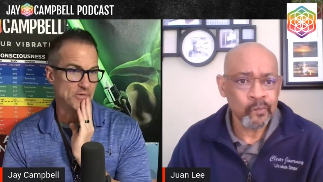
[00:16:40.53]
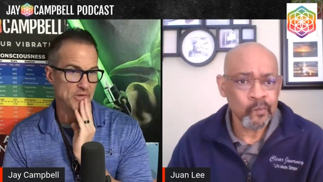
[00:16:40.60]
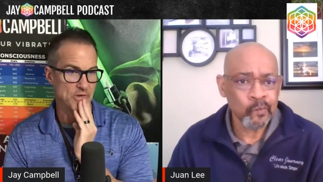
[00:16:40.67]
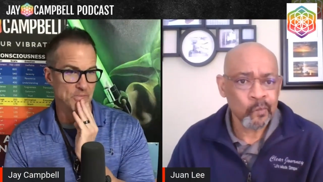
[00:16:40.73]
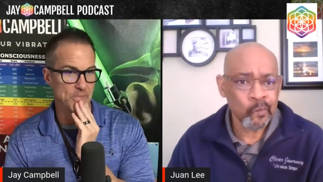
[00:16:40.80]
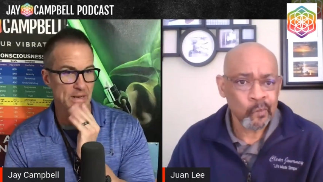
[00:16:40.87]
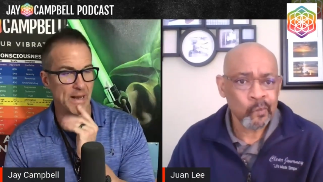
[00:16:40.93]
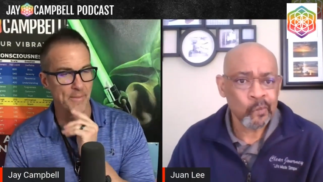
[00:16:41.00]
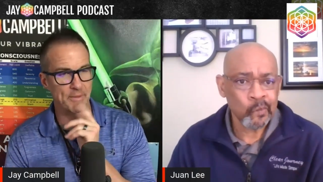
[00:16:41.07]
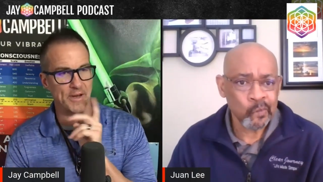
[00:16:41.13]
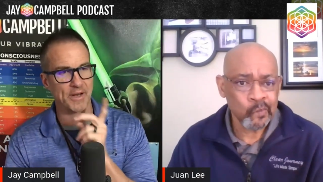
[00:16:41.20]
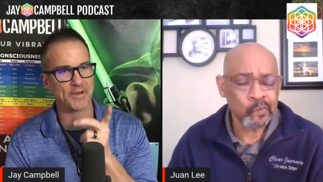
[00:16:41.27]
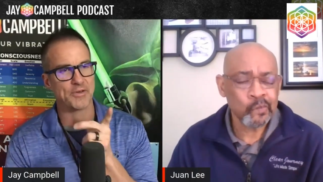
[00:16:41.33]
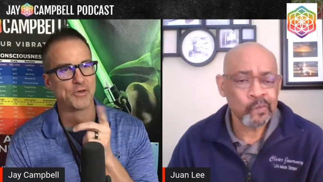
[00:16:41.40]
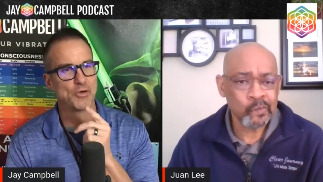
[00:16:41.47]
Speaker 1: you, but I'm
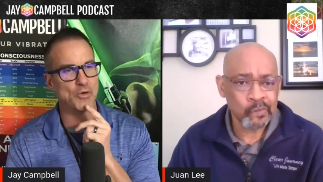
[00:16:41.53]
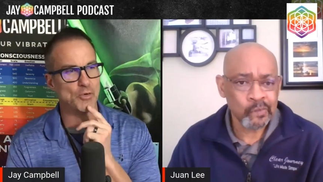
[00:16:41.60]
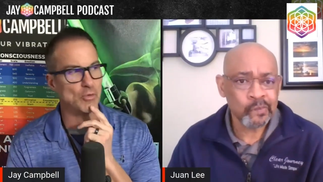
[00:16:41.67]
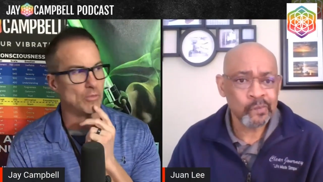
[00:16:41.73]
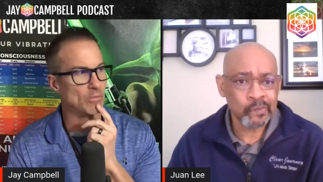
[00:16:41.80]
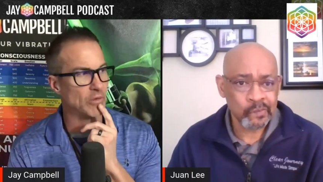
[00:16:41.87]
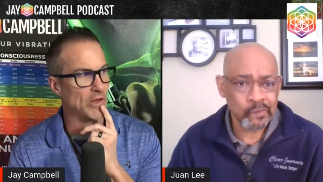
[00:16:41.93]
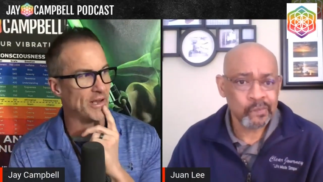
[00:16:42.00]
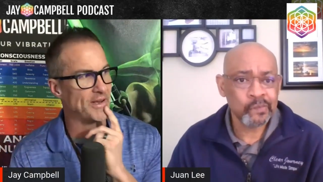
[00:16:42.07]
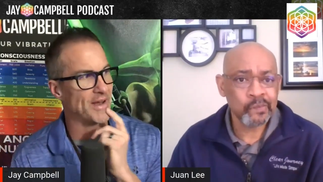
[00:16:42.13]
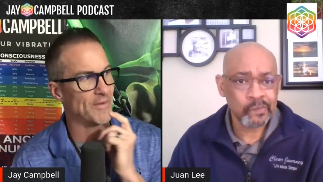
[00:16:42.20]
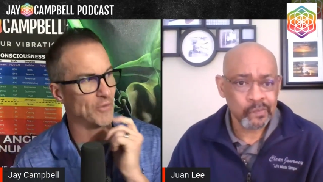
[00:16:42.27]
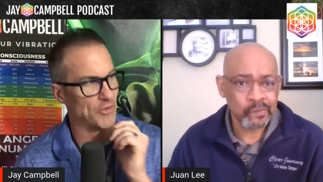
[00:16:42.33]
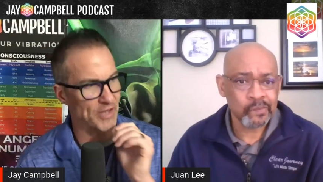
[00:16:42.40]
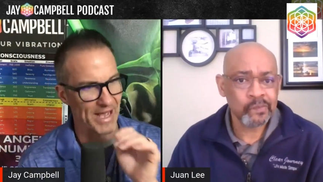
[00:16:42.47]
going to do play
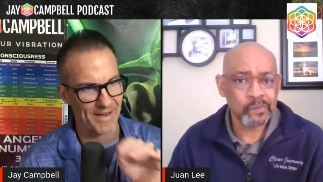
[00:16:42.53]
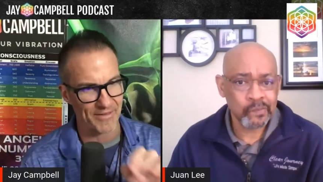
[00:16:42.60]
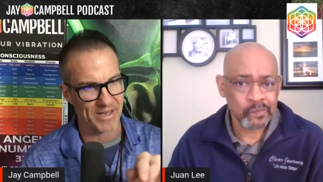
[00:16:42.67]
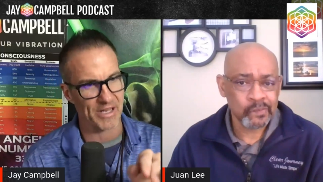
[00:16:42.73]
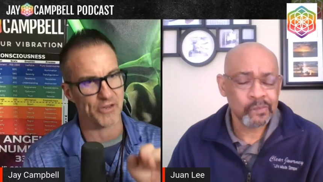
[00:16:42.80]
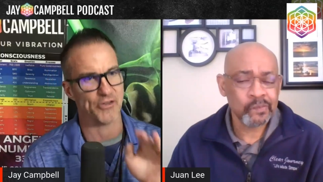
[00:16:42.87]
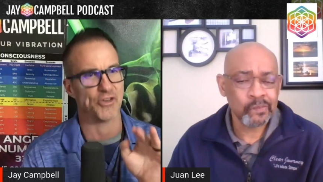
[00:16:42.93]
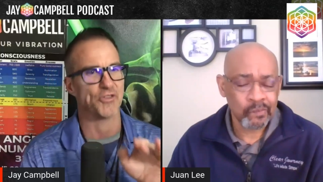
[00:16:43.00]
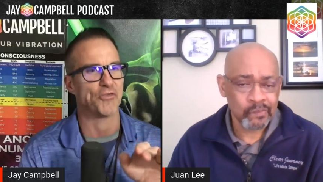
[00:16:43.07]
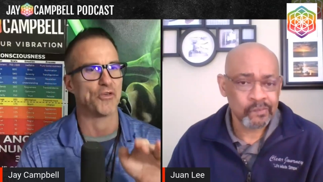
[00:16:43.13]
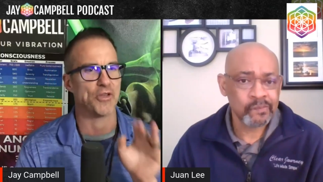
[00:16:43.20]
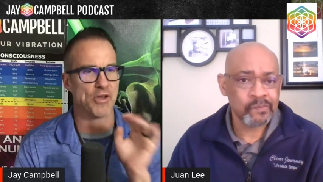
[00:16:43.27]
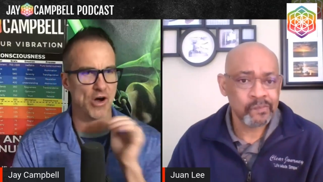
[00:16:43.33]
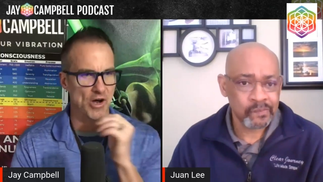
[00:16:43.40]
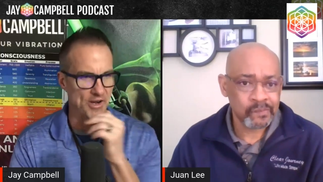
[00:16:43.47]
devil's advocate just for
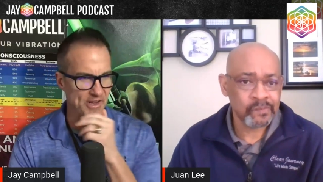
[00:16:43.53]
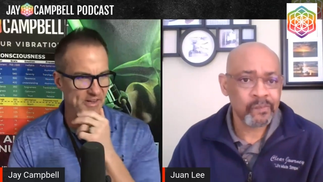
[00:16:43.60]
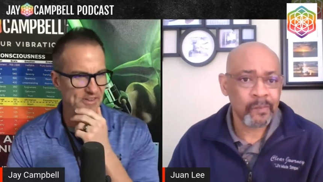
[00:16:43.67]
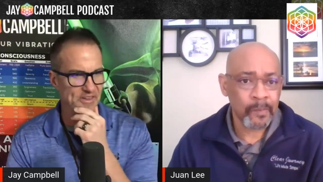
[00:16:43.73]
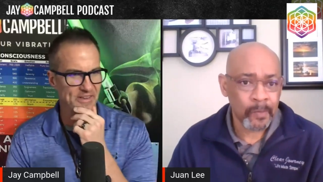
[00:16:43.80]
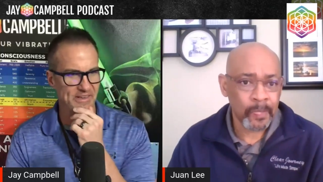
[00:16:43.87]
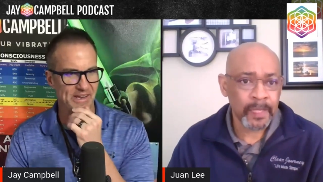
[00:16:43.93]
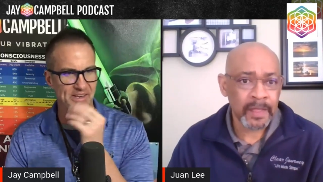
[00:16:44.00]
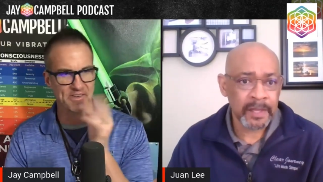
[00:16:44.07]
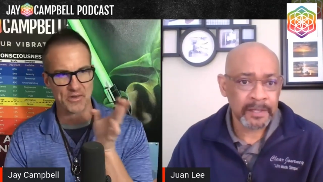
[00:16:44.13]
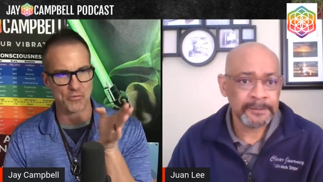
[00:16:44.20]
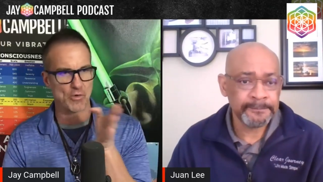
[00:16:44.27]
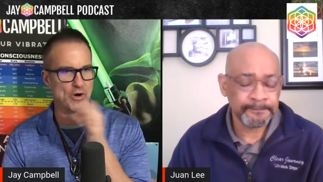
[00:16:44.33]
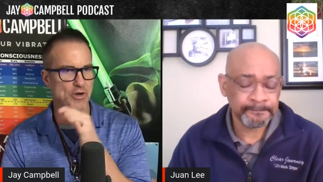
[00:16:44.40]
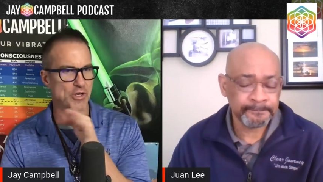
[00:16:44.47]
the audience that
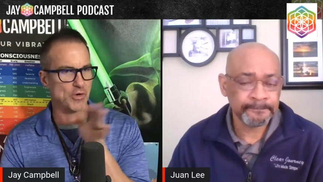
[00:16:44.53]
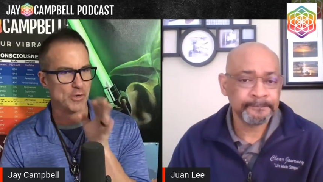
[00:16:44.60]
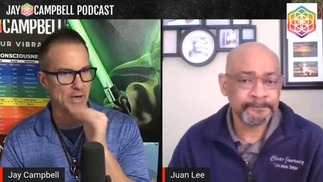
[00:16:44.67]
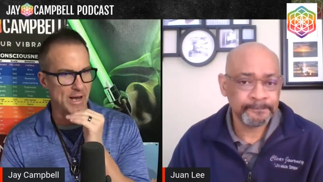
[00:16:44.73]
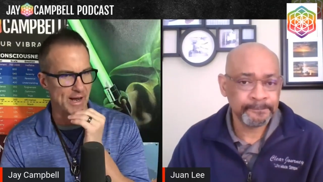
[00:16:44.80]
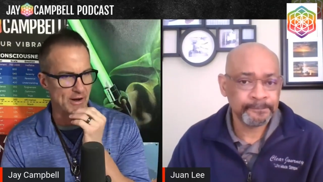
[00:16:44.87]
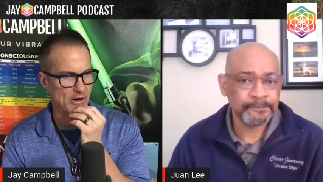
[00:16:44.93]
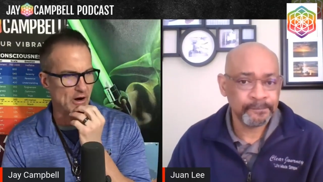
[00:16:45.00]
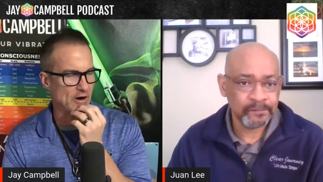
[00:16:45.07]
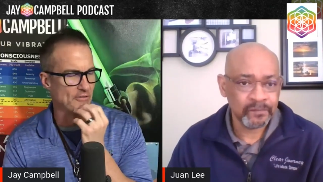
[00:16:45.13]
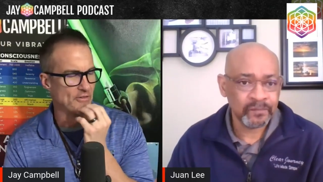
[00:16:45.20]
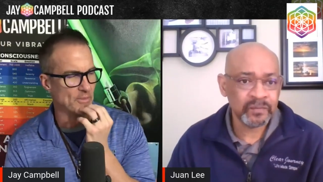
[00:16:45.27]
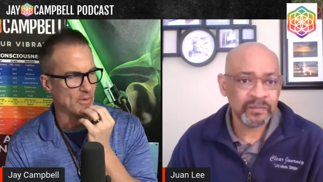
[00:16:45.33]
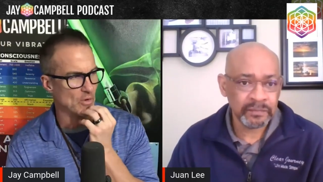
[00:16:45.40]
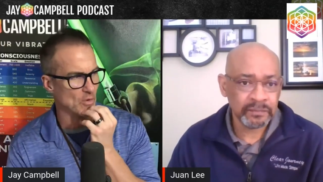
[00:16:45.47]
isn't where you and I are
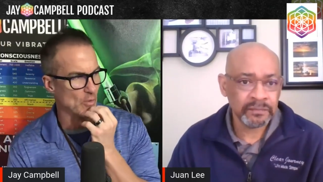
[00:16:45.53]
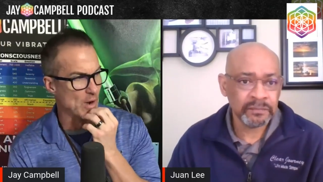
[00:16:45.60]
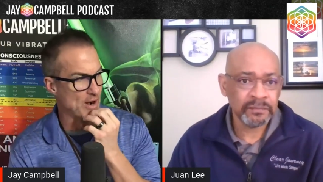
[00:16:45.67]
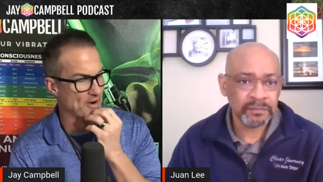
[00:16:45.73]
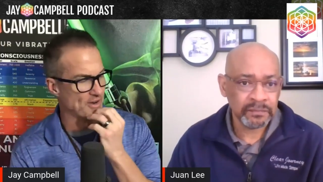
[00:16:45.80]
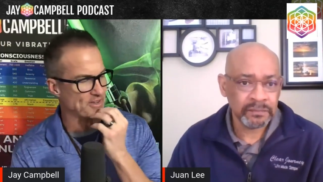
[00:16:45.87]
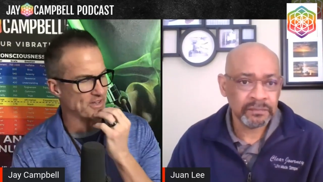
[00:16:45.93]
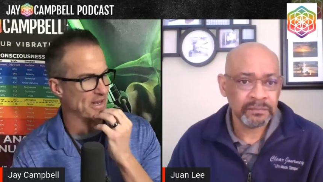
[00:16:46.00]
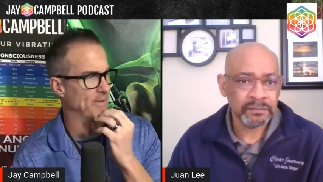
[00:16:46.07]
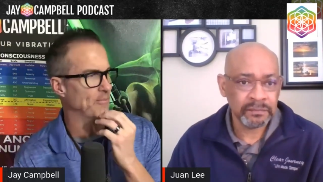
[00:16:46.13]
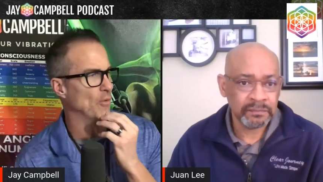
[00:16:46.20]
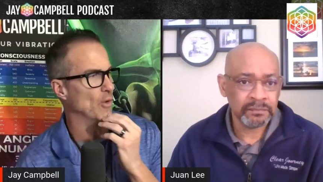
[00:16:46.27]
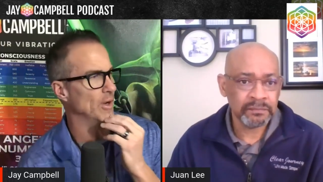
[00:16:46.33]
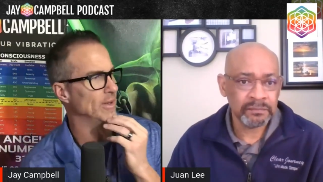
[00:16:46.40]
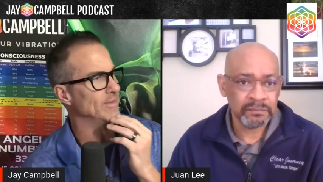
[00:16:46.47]
from an awareness
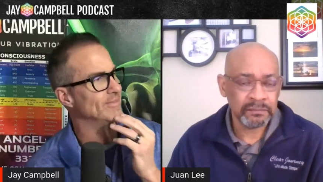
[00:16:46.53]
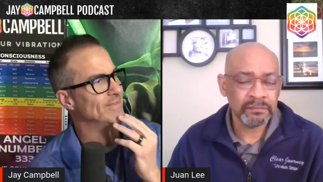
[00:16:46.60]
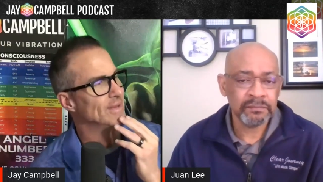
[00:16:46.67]
standpoint.